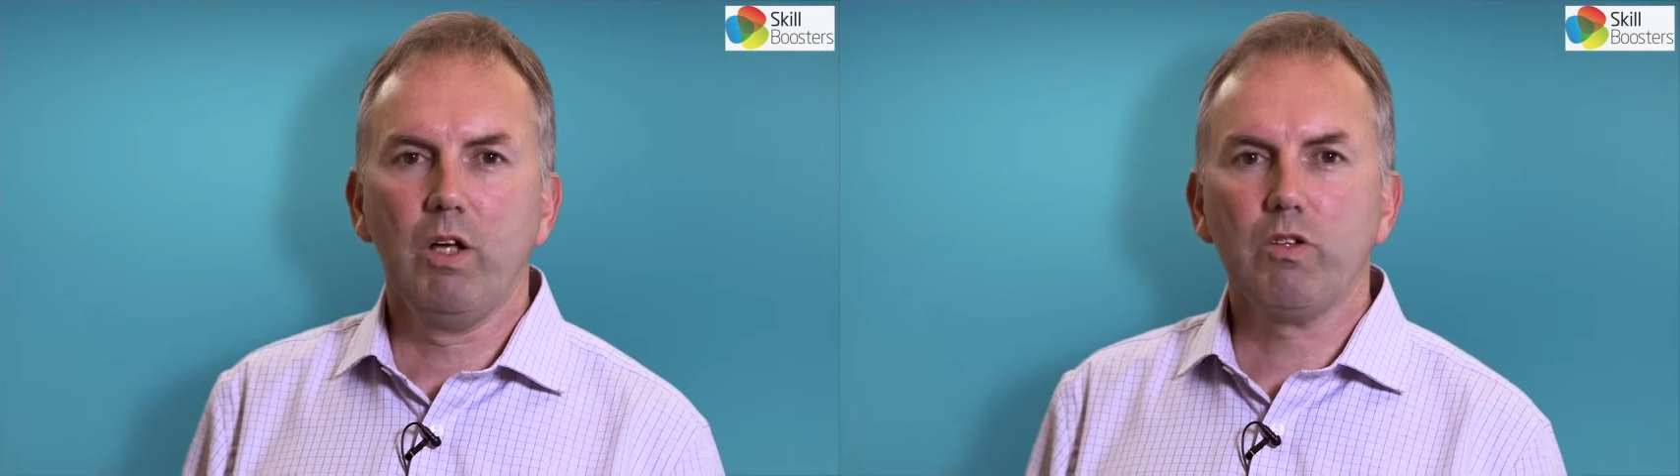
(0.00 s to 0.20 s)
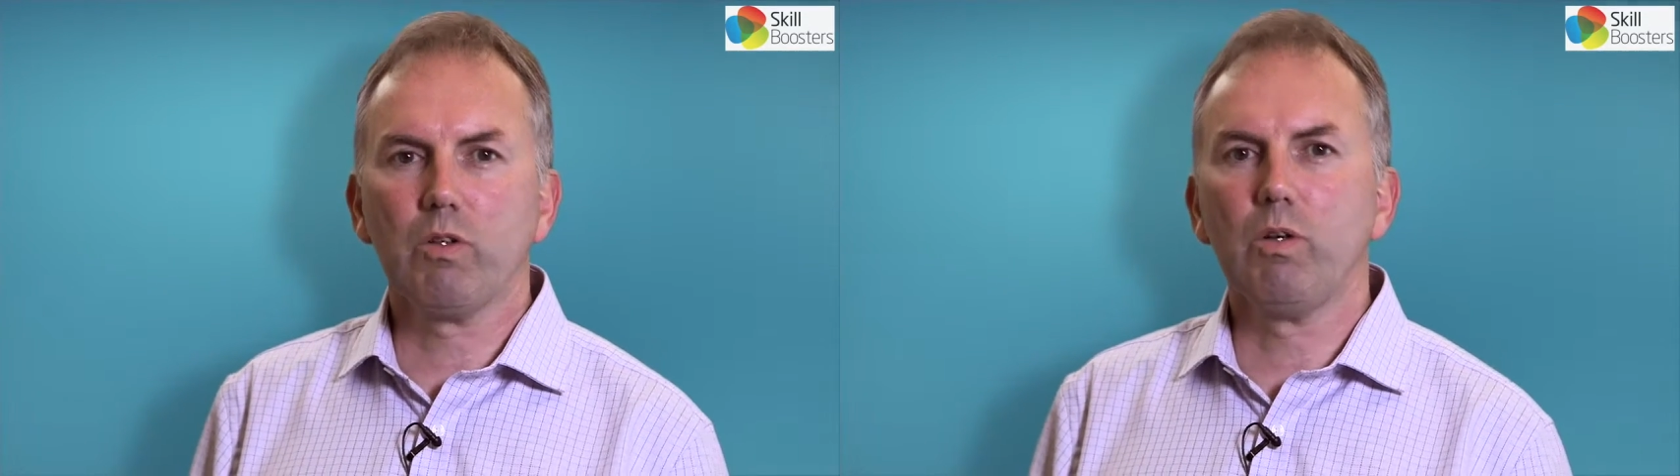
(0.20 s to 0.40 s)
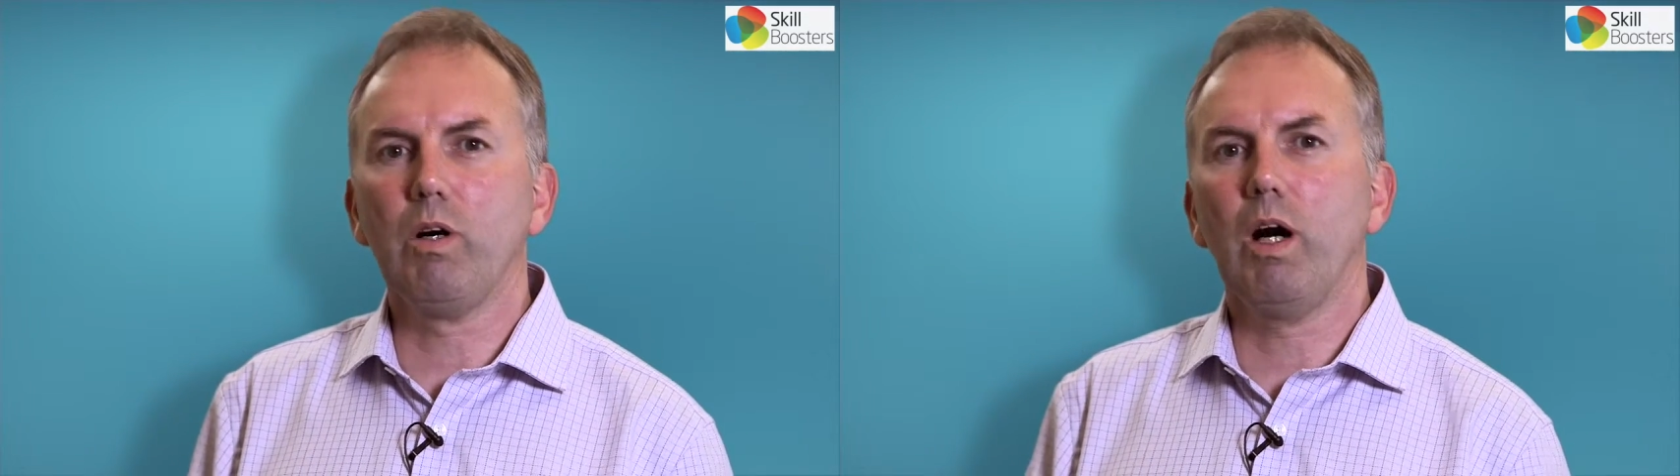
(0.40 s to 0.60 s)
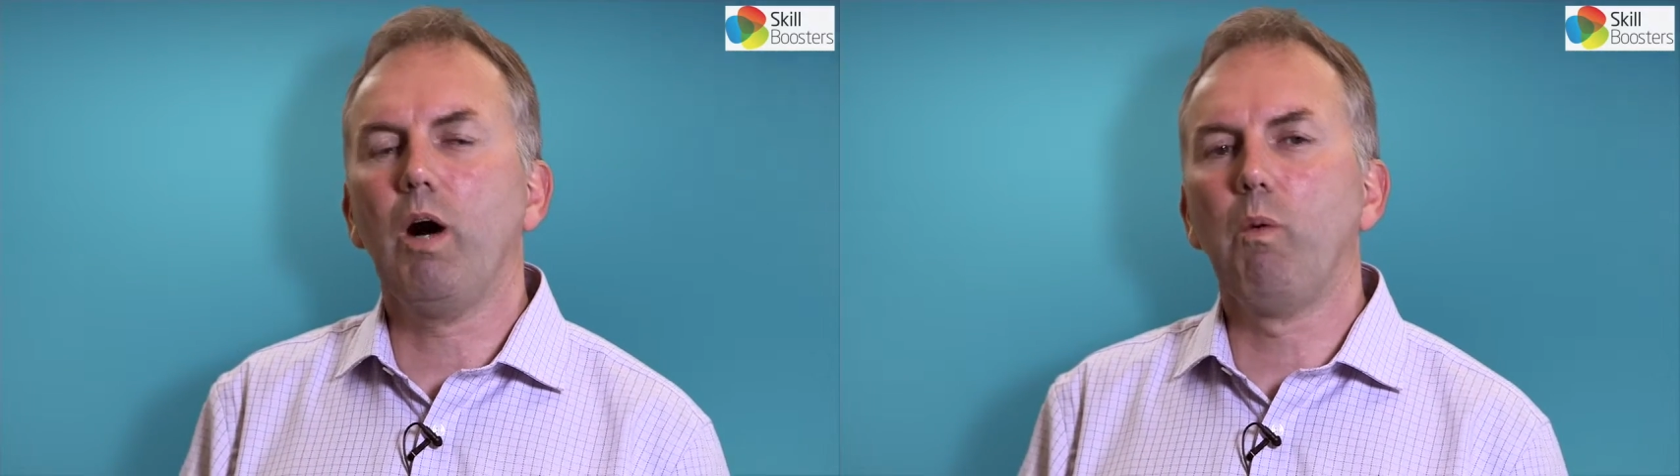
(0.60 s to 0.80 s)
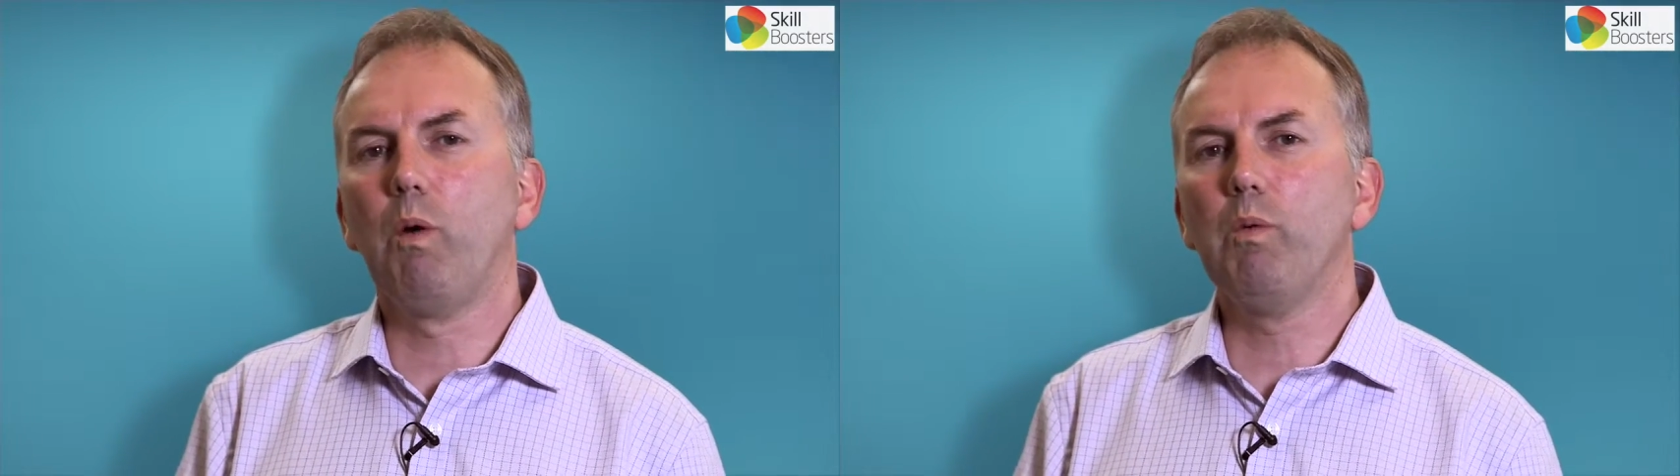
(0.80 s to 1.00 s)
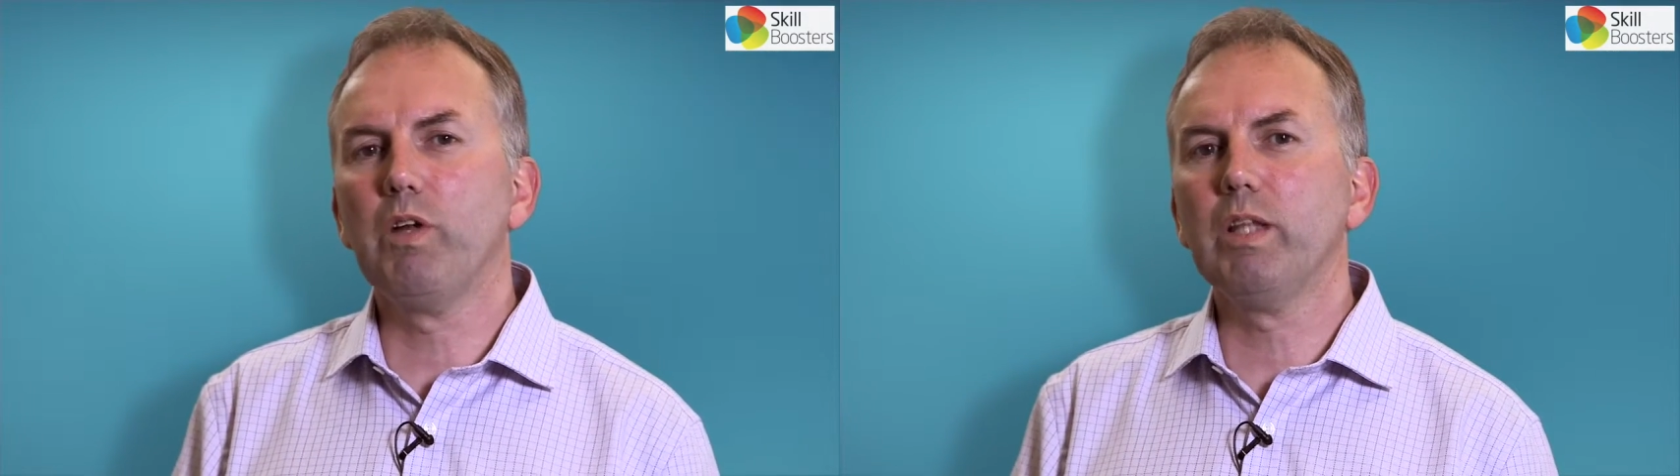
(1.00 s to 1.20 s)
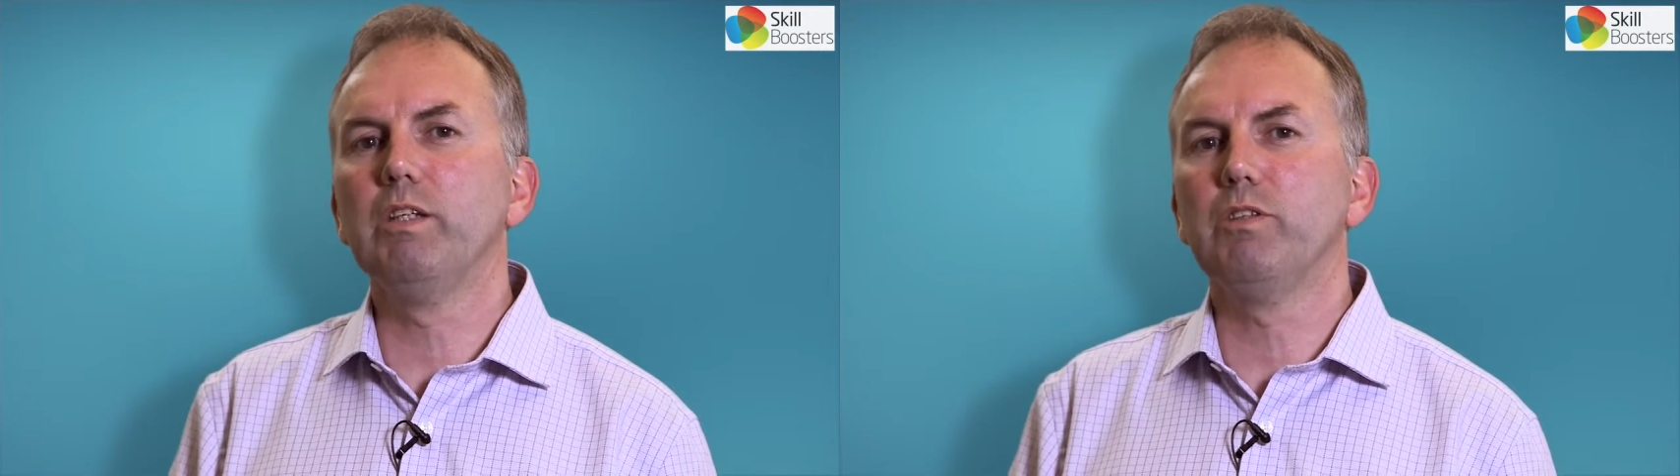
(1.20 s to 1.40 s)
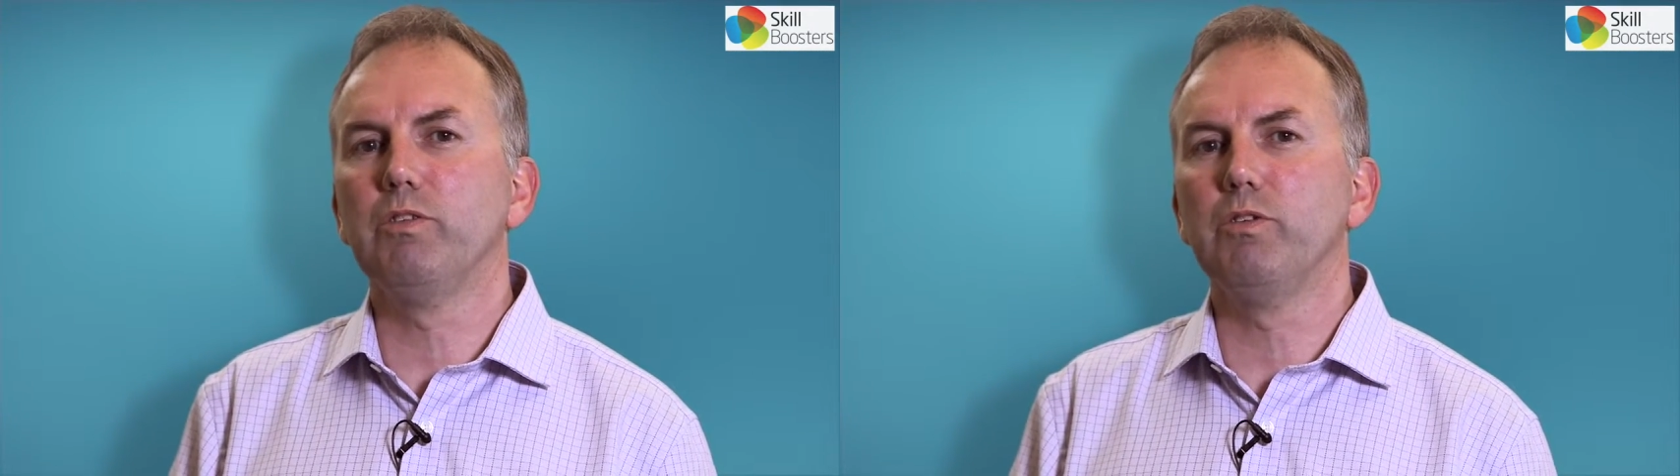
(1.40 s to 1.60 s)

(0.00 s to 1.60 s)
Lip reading: So what we really need to